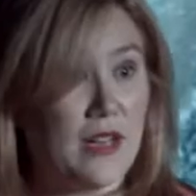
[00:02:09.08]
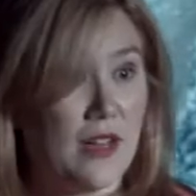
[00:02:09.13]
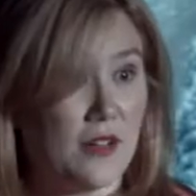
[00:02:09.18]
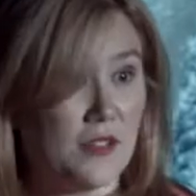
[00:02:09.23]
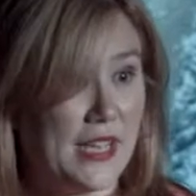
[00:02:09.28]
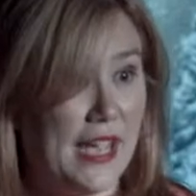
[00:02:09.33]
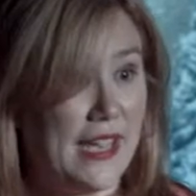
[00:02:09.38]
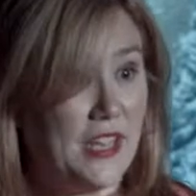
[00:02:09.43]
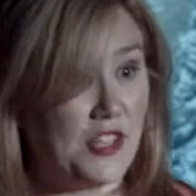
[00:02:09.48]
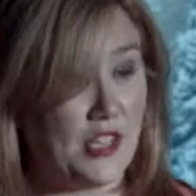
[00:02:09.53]

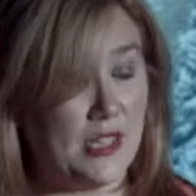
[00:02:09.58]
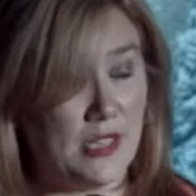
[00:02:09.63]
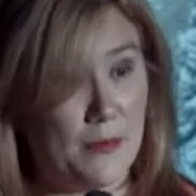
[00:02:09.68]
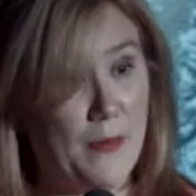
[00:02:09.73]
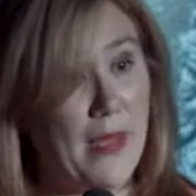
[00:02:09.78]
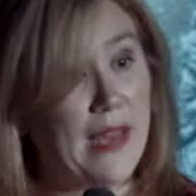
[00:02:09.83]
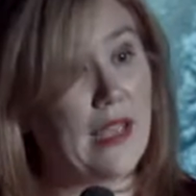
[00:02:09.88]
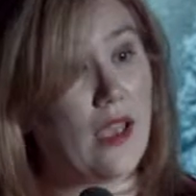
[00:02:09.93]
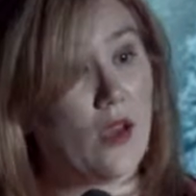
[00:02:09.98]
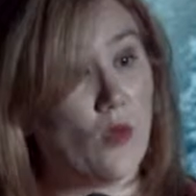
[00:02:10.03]
notation,
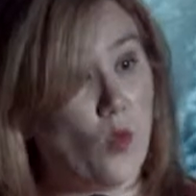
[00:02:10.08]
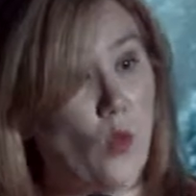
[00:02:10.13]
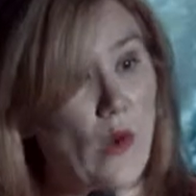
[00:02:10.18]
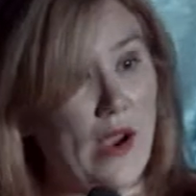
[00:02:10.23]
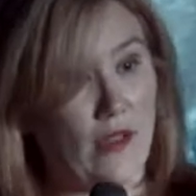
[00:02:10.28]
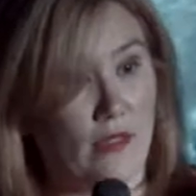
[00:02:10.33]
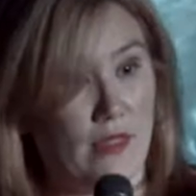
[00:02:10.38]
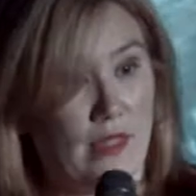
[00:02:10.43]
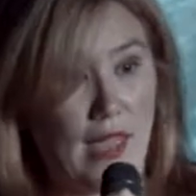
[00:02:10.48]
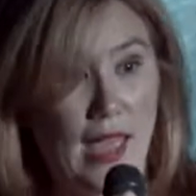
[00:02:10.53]
depending on
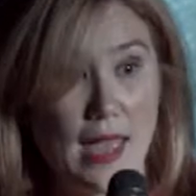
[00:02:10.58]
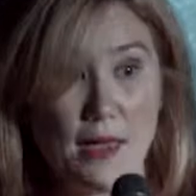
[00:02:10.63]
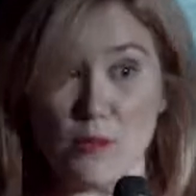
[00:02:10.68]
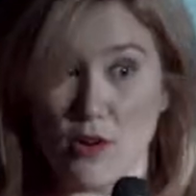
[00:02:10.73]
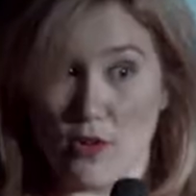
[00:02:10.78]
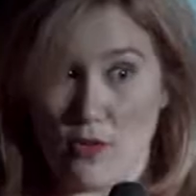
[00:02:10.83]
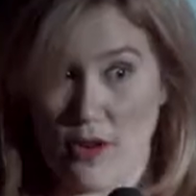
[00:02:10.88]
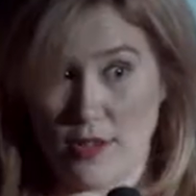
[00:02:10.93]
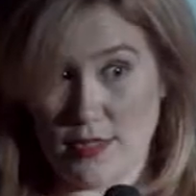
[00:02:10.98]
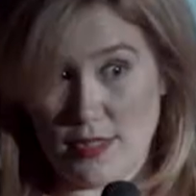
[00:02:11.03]
where the cable
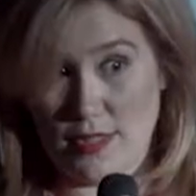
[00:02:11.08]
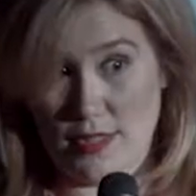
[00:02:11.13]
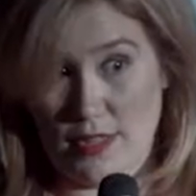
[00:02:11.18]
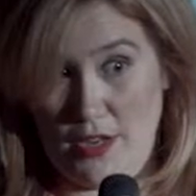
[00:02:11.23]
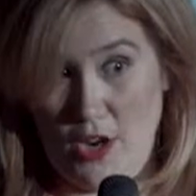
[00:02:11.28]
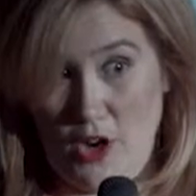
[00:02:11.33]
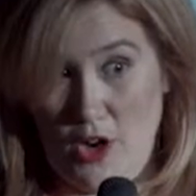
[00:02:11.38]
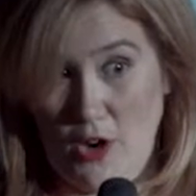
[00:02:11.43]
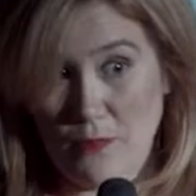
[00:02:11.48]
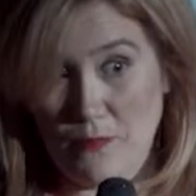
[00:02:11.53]
crosses
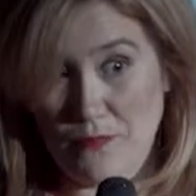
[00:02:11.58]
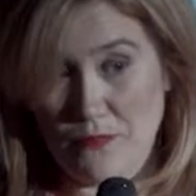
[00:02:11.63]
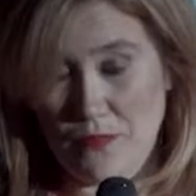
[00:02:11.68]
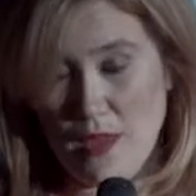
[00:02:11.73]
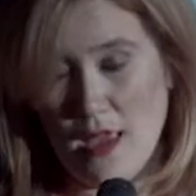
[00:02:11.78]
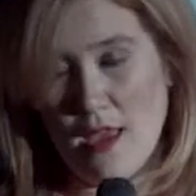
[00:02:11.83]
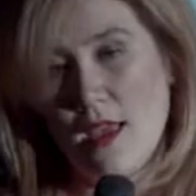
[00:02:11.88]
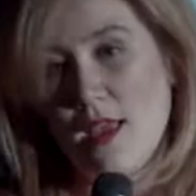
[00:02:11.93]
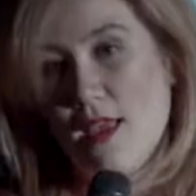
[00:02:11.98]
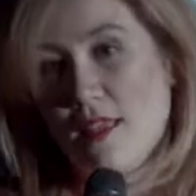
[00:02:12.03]
occur.
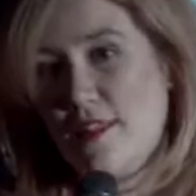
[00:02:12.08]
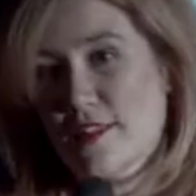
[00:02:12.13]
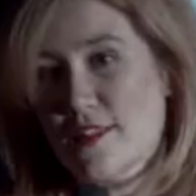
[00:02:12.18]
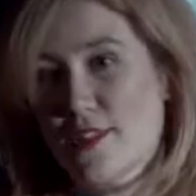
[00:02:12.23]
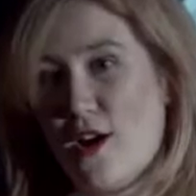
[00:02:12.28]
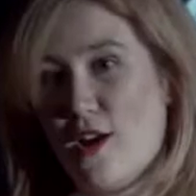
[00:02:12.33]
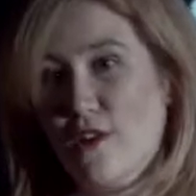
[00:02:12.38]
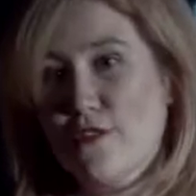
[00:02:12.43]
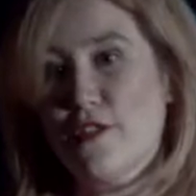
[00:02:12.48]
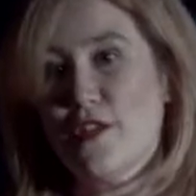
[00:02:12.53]
The
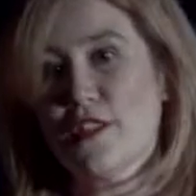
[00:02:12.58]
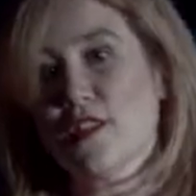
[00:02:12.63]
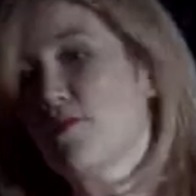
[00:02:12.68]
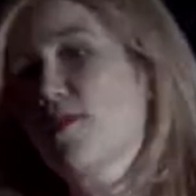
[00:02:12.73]
scarf on the